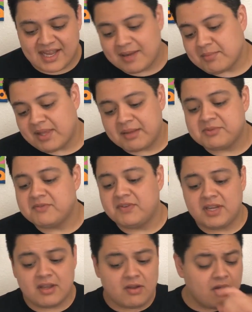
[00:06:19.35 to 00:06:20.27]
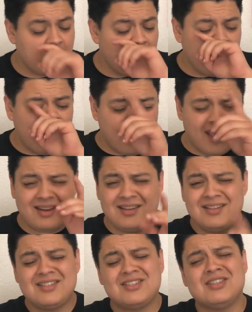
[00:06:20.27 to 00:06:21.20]
time-lapse video, and
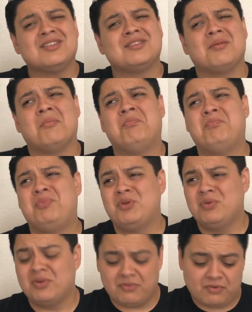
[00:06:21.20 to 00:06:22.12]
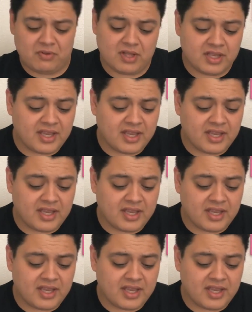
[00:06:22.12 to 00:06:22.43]
it is just beautiful.